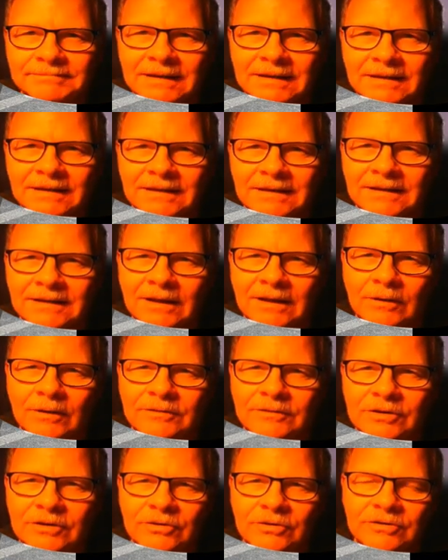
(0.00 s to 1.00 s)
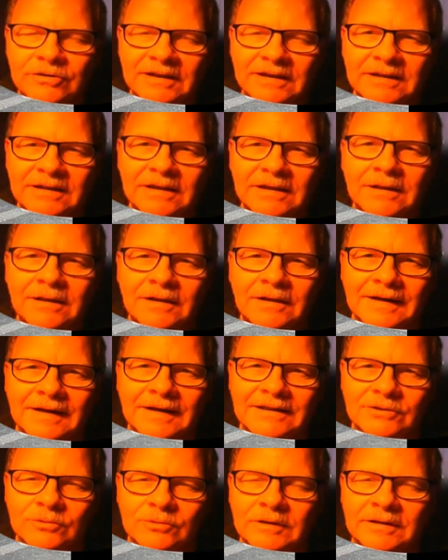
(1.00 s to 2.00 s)
Now, usually
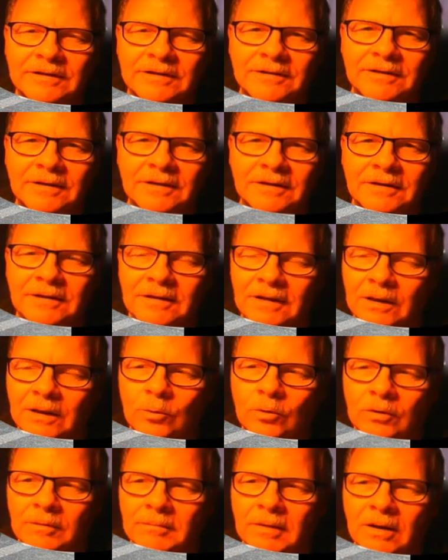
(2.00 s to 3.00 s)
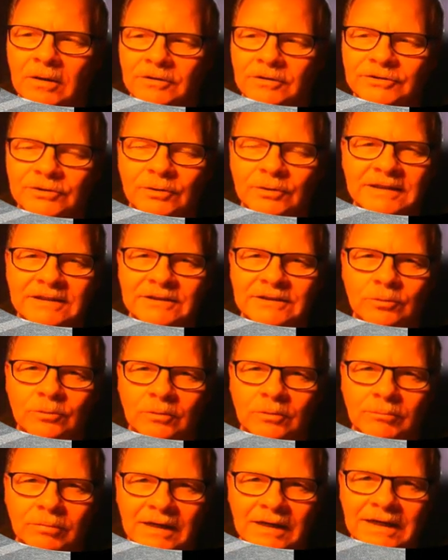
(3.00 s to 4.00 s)
that's when lower ball joints will
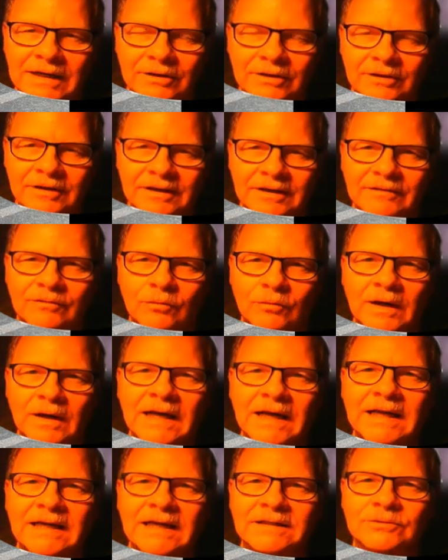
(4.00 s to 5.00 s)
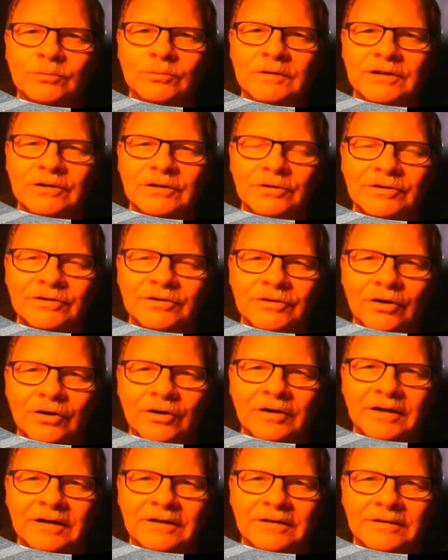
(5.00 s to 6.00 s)
break or give way, is when you're
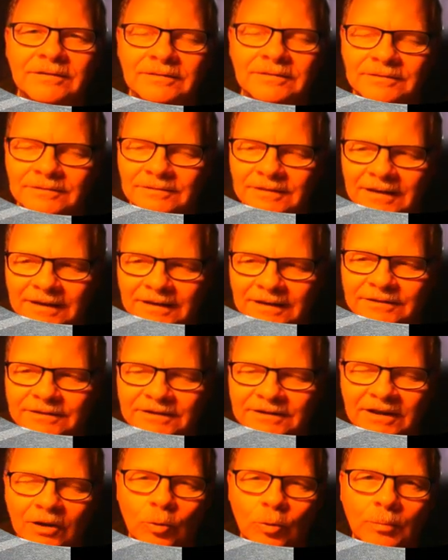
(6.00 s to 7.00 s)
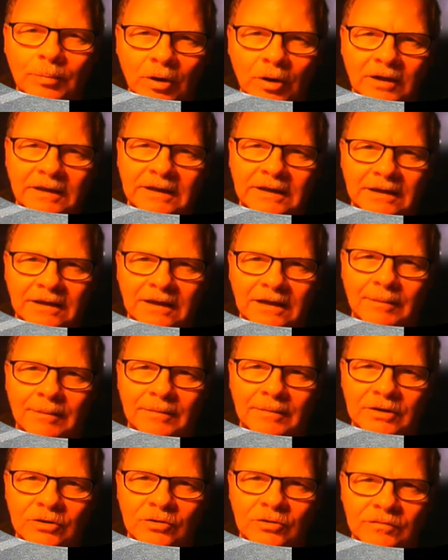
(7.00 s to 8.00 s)
turning in slow parking lot
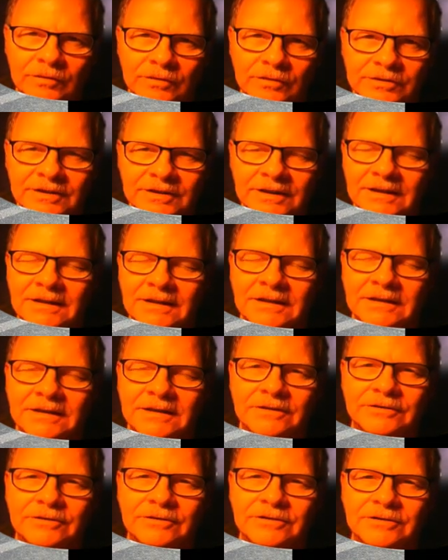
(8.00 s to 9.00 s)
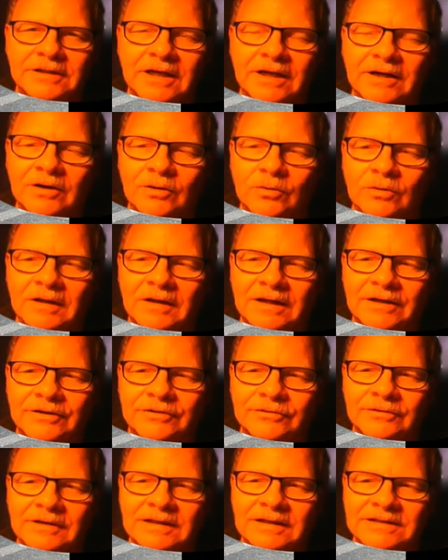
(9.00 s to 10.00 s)
maneuvers because there's not a whole lot of
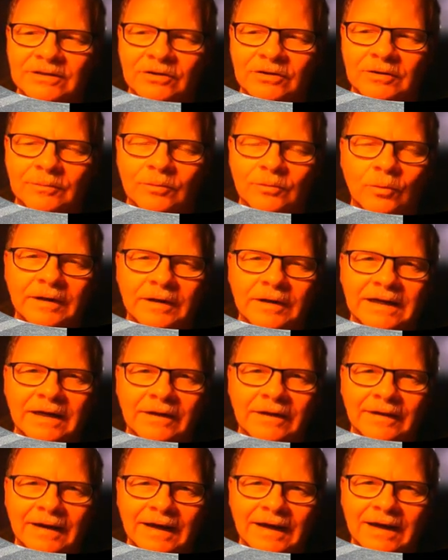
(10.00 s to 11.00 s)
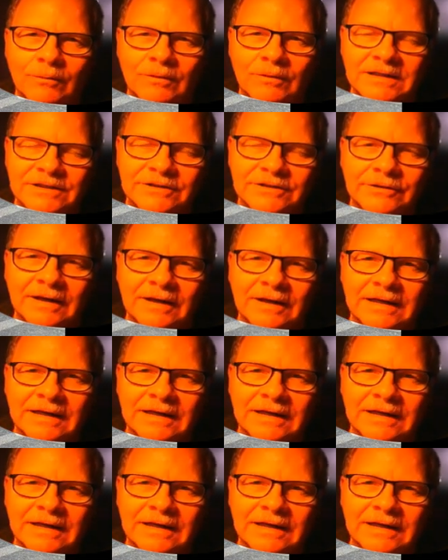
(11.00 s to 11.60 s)
stress on them going down the highway straight.